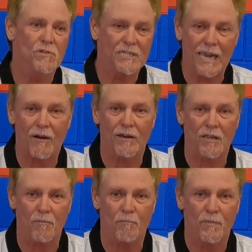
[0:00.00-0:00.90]

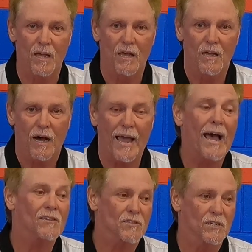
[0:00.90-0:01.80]
scaring them.
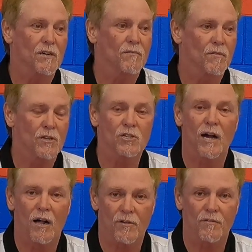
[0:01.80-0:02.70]
I asked the
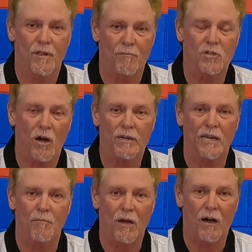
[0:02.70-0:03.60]
child that I'm
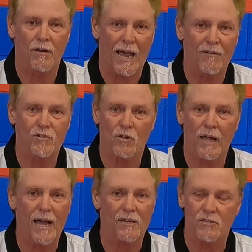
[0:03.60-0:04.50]
talking about after
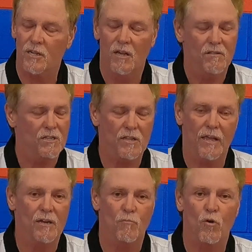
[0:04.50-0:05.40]
class,
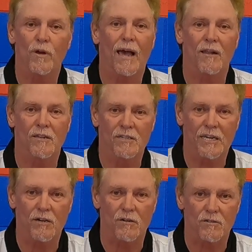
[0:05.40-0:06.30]
they broke out into
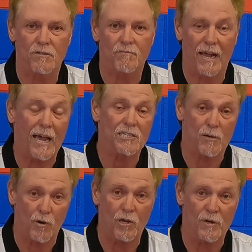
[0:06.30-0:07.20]
tears. I
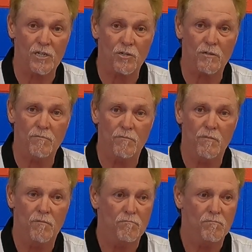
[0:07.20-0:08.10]
asked him, "Are you injured?"
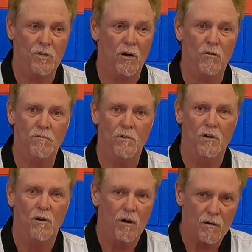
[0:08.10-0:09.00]
"No."
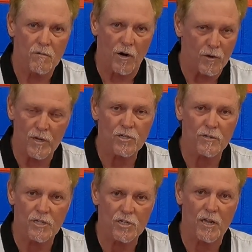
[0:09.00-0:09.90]
"Are you
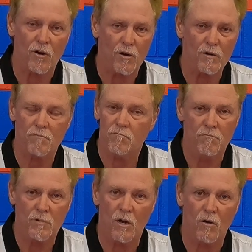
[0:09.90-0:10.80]
injured? Did you get hurt?"
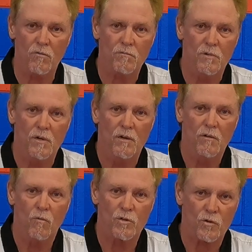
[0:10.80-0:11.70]
"No."
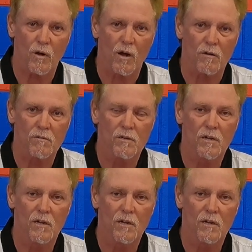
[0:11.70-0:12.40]
"What's wrong?"